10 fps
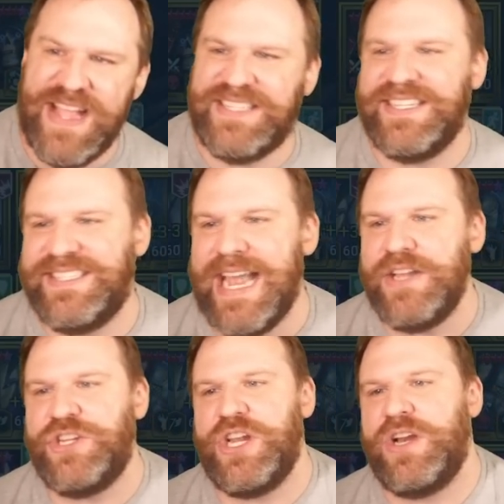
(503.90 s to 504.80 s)

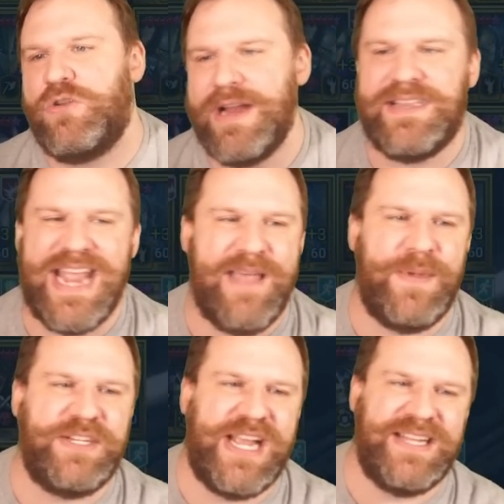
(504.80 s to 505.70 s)
ascension, crit
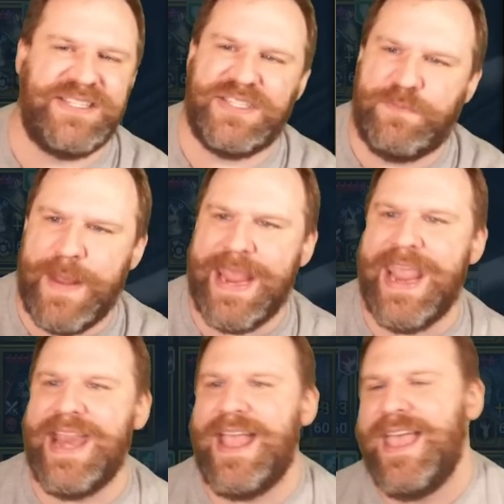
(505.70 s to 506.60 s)
damage, and
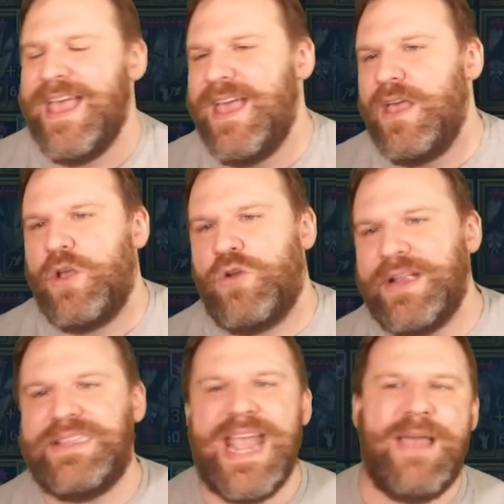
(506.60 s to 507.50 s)
speed,
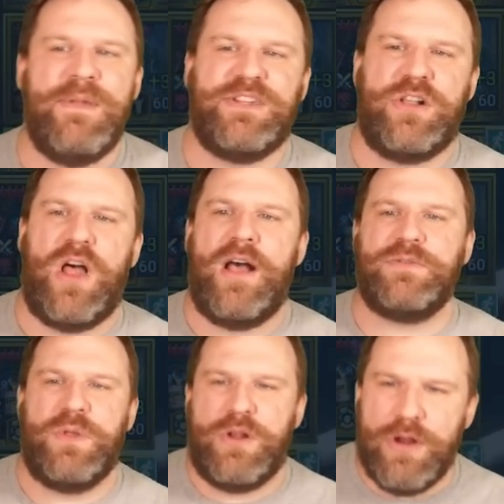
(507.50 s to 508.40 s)
crit damage gloves
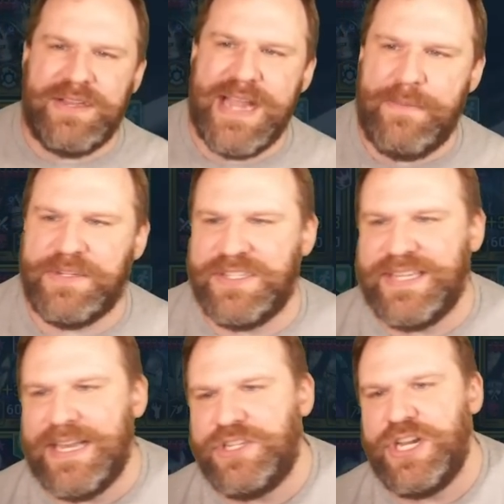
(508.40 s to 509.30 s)
with a crit damage
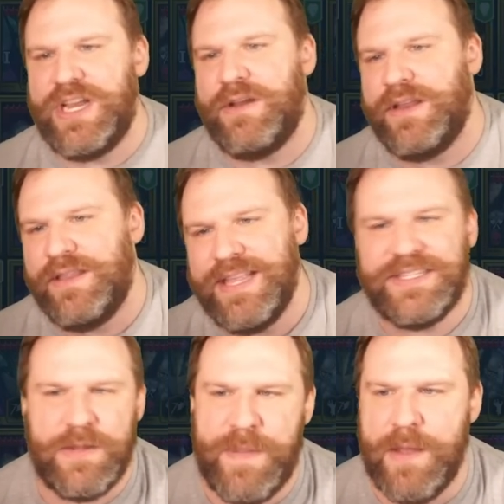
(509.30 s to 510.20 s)
ascension. This
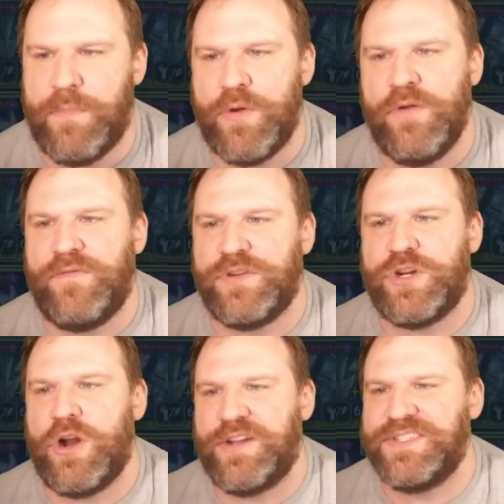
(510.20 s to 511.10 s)
could be improved for
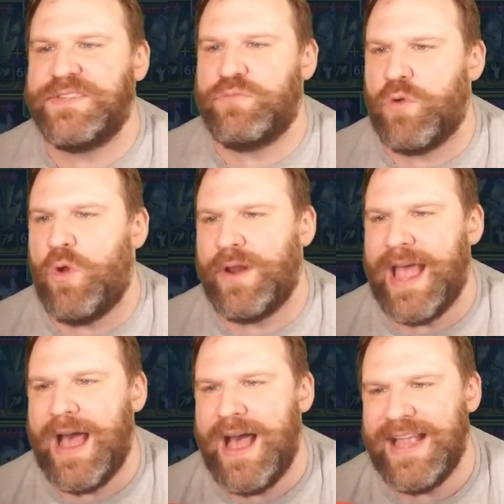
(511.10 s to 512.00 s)
sure because it's rolled
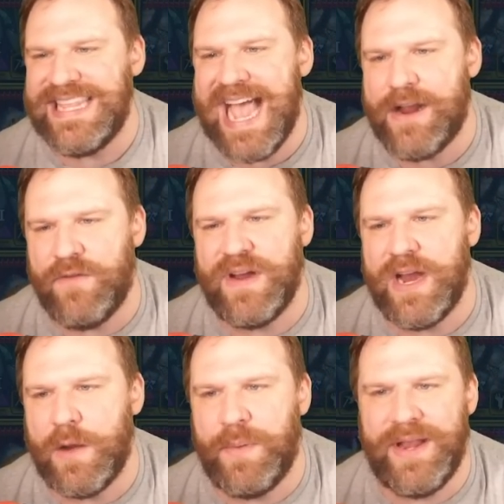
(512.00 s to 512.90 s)
attack over
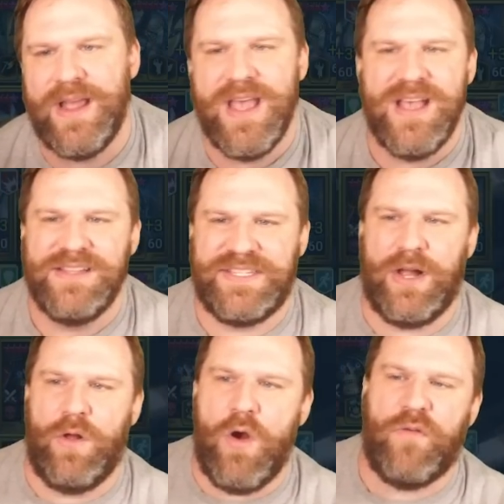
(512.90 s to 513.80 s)
here, but
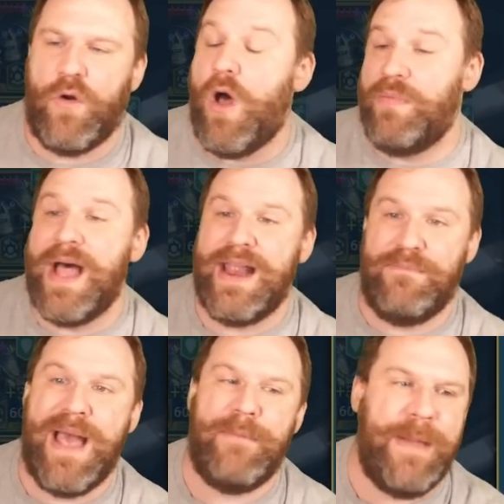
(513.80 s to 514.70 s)
still overall not a
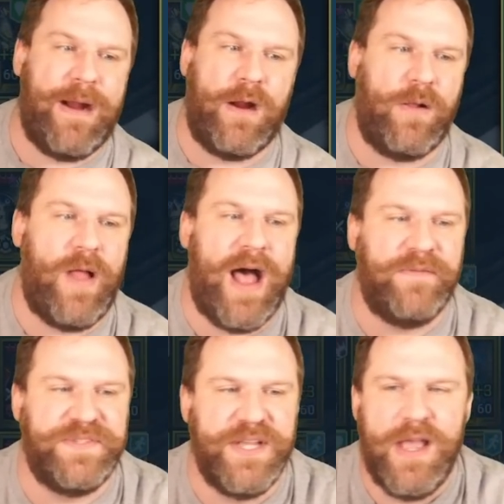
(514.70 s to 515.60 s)
bad pair of
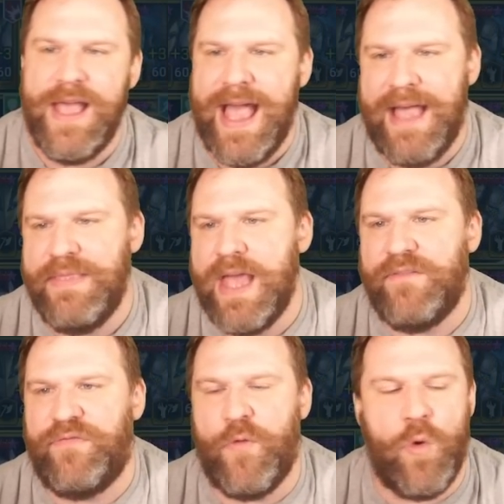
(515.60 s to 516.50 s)
gloves. And
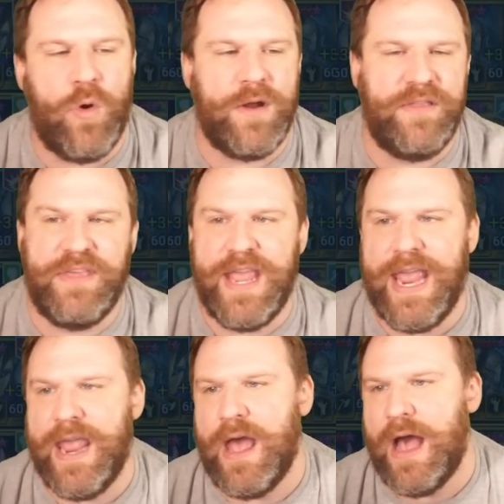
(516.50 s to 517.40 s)
then for
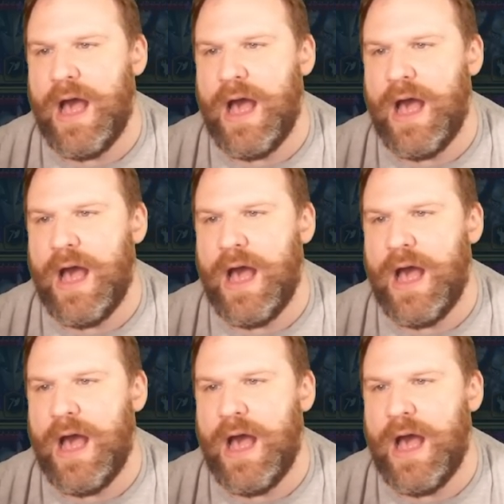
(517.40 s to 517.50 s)
the